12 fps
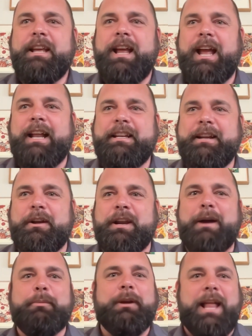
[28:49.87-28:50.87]
and
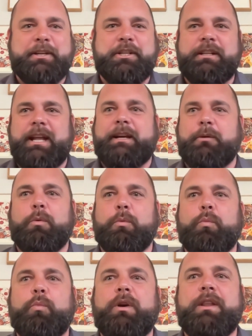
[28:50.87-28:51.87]
now we're actually
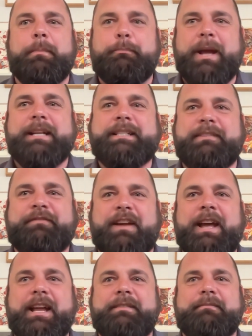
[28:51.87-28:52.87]
we're the best
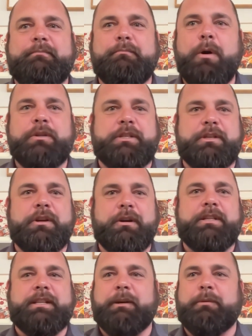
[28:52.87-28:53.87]
fed, most
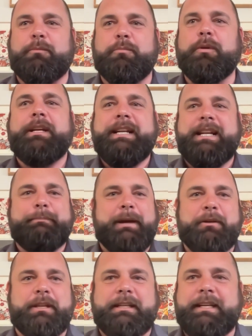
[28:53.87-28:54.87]
nourished. Like we're eating
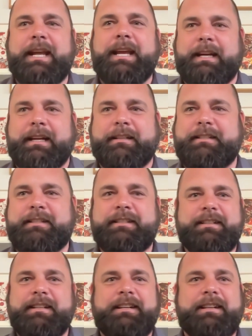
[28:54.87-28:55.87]
better than kings
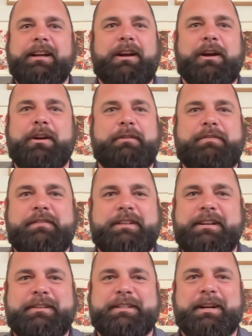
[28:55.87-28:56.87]
150
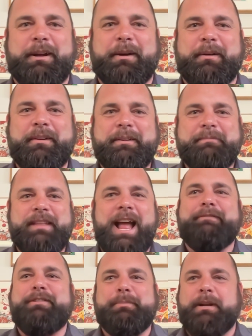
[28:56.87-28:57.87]
years ago.
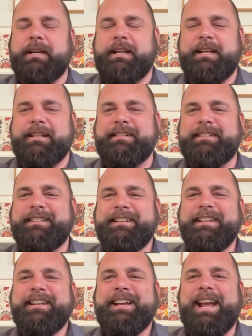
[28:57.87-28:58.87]
Everybody is,
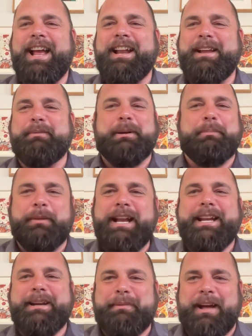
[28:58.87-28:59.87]
and then we're
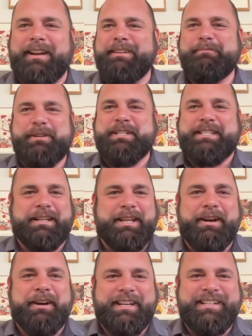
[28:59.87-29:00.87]
complaining about which is
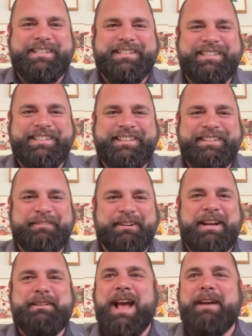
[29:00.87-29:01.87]
hilarious,
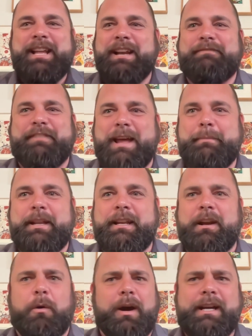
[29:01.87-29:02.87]
right? Haven't had a famine in
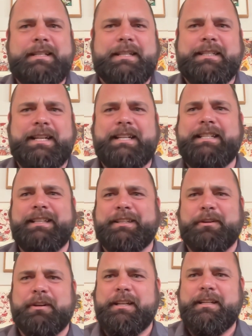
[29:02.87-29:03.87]
Hawaii since
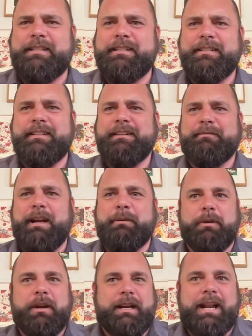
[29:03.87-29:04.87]
1830s, right?
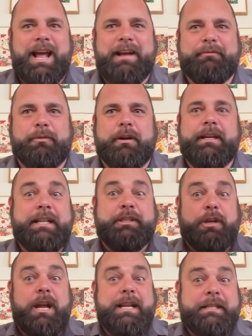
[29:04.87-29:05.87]
We're not going to have one.
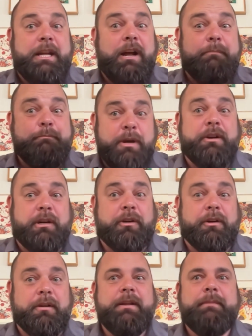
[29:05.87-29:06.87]
It's a
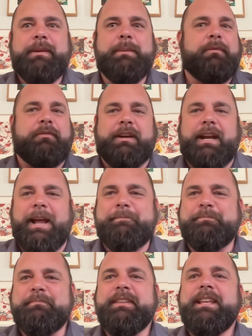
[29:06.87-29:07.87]
miracle. People forget.
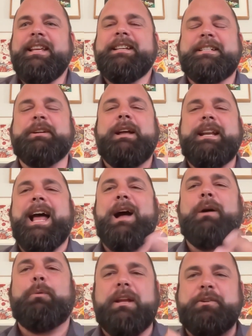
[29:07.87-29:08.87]
So, and now
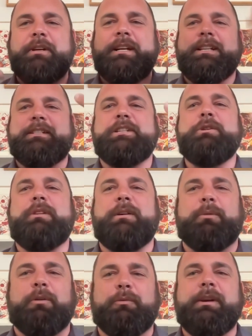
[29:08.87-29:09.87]
we're entering into this new era
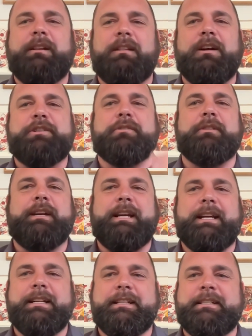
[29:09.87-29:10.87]
where real luxury
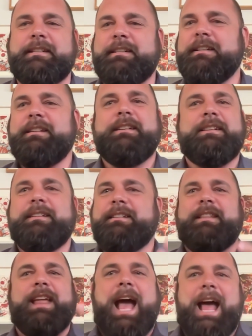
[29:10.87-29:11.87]
is
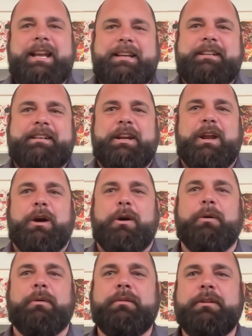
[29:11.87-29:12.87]
that
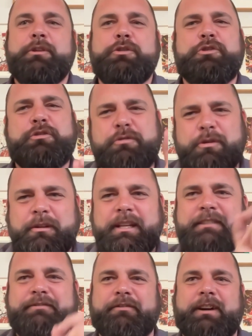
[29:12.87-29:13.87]

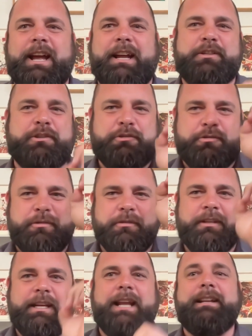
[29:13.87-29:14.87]
truly fresh,
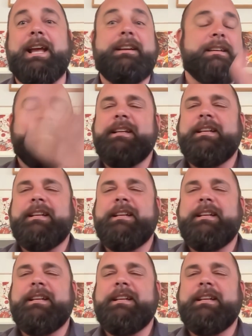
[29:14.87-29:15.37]
truly, and